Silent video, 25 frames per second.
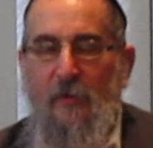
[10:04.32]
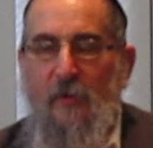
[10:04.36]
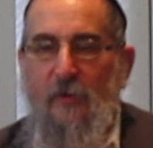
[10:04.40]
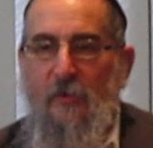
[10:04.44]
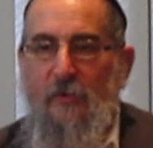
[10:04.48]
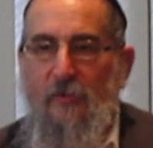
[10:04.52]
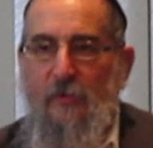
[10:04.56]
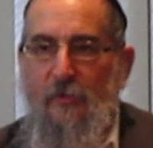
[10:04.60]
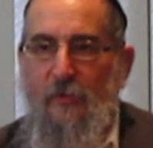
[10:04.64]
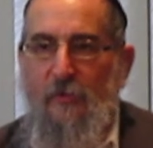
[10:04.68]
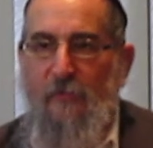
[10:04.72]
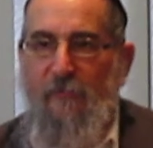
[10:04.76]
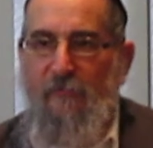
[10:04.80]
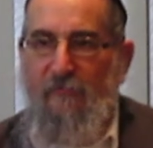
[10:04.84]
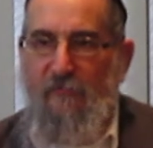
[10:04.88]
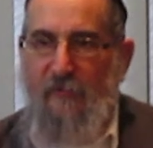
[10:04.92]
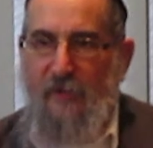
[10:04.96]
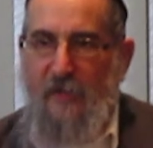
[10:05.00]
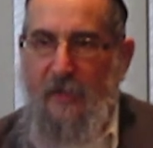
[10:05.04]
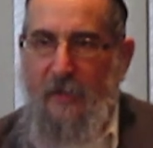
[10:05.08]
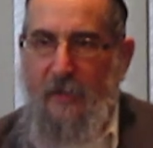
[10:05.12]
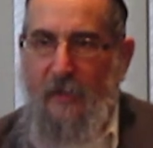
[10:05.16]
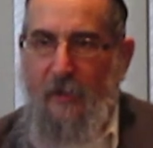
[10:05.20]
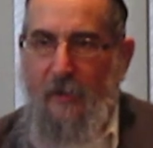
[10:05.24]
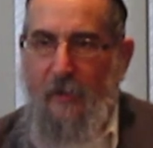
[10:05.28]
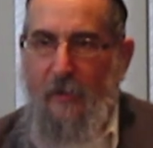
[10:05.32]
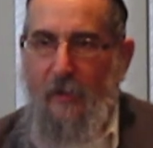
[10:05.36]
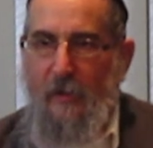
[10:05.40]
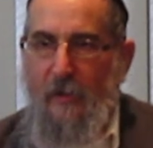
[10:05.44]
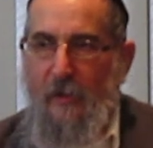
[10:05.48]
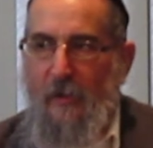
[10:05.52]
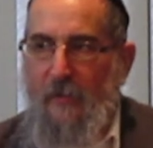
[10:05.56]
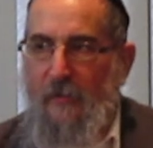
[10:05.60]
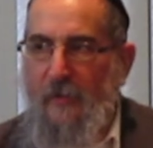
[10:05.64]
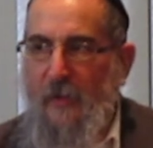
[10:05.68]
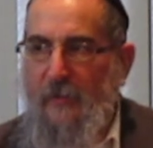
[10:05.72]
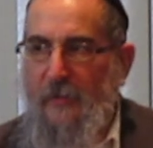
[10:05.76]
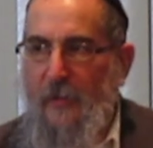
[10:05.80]
to feel
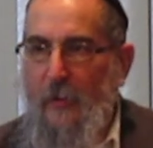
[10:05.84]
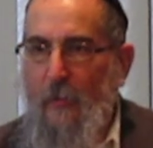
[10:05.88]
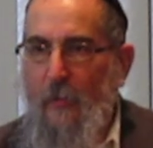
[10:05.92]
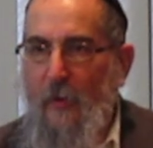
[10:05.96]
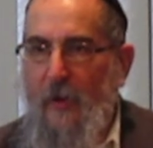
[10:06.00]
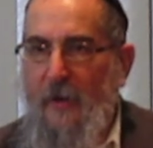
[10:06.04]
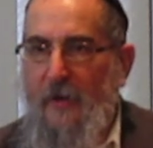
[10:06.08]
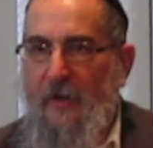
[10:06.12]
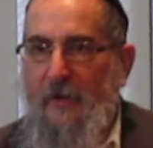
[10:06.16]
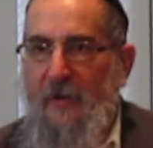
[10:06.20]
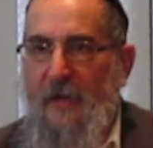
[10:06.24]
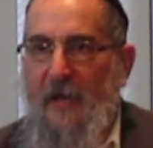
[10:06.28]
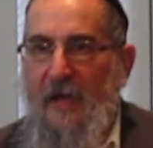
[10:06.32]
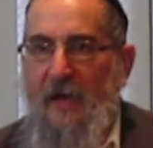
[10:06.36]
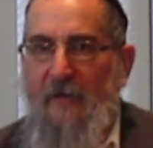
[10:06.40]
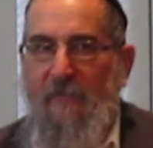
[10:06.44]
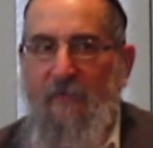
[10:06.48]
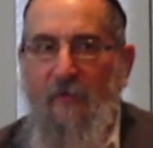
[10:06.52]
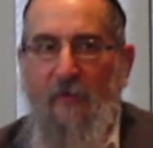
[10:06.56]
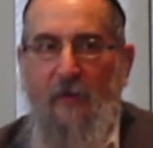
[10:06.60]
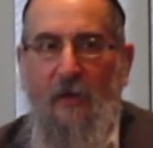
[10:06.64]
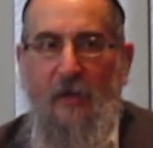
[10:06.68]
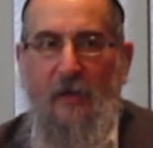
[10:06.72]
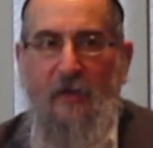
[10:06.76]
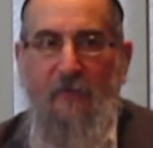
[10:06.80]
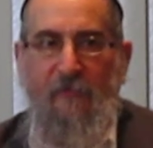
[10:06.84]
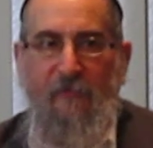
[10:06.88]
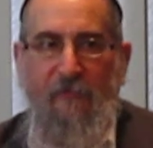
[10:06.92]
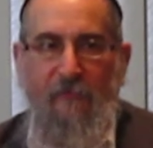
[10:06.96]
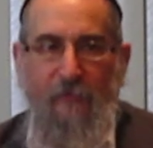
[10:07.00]
that they wanted to have a